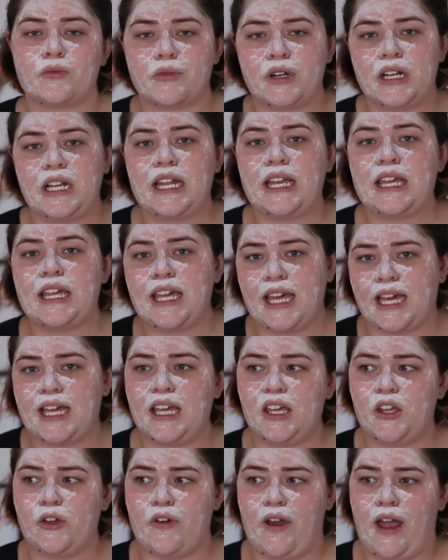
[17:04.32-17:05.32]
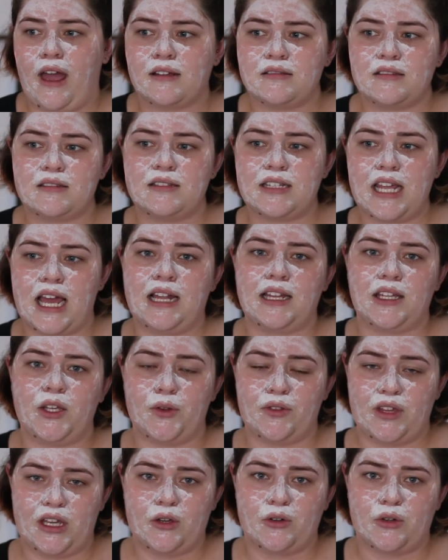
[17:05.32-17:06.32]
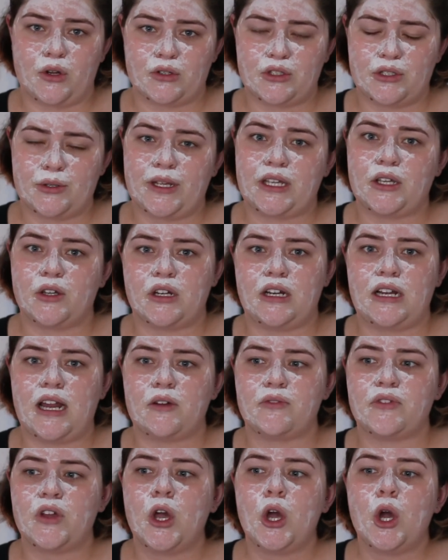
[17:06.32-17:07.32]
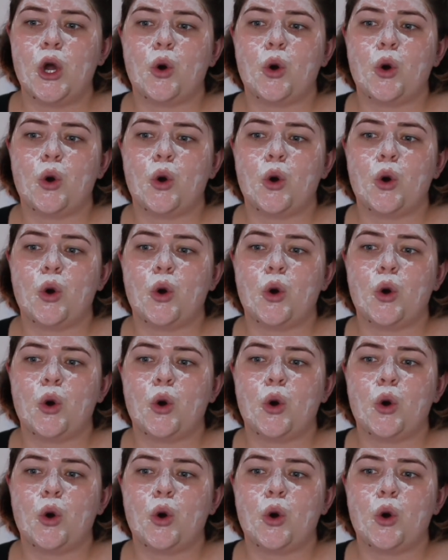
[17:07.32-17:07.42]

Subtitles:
really kicking your ass telling you that you're not doing good enough,